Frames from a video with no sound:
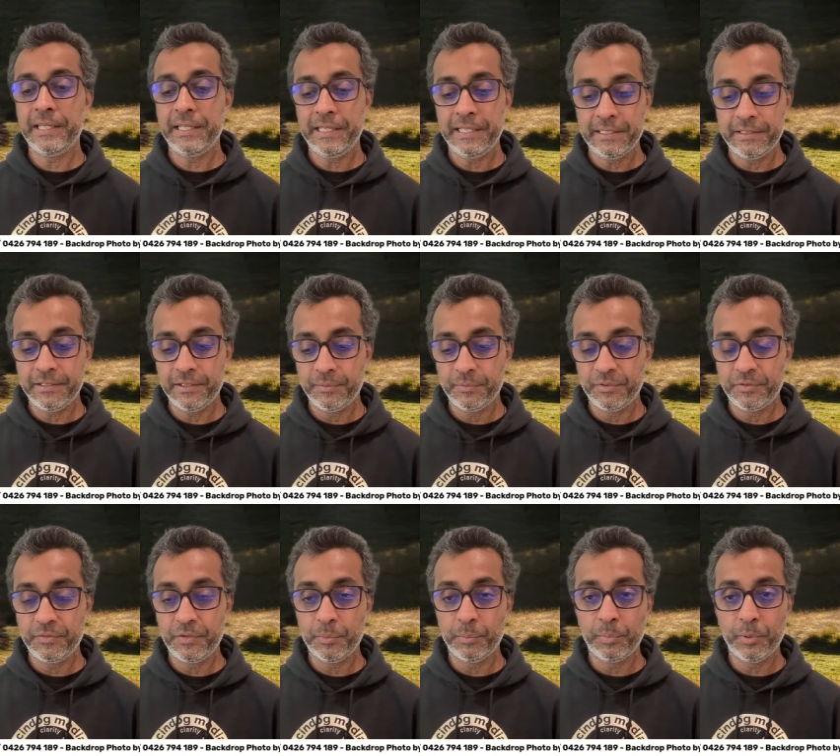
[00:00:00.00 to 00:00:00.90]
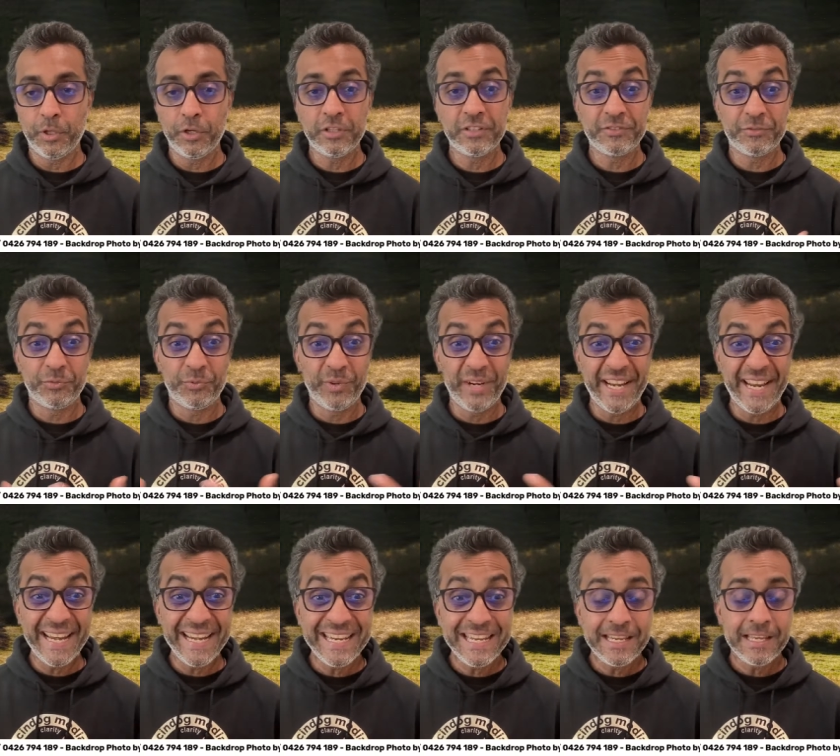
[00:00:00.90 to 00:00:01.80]
in terms of your blogs
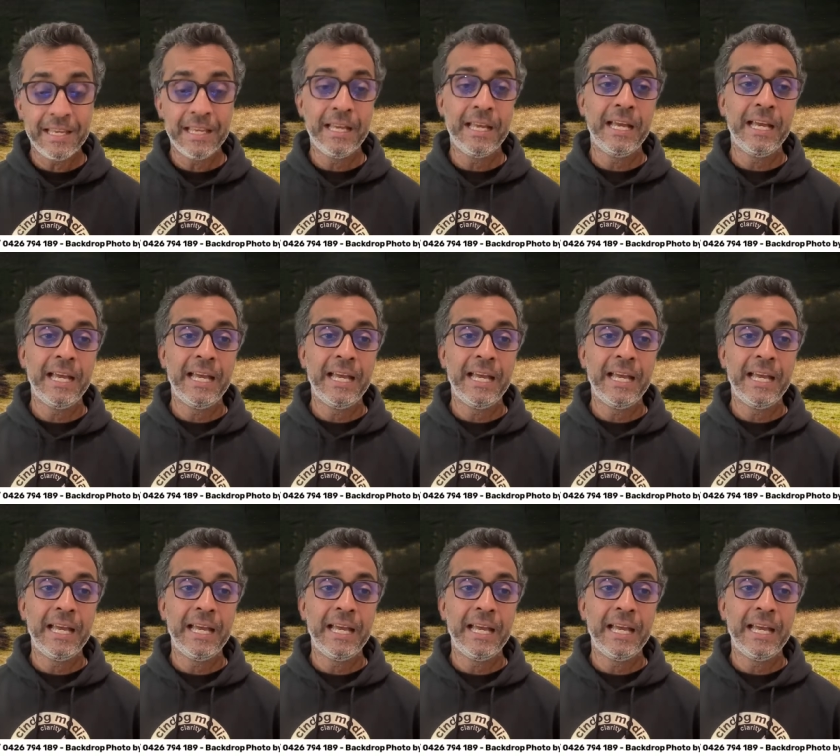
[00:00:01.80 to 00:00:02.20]
read,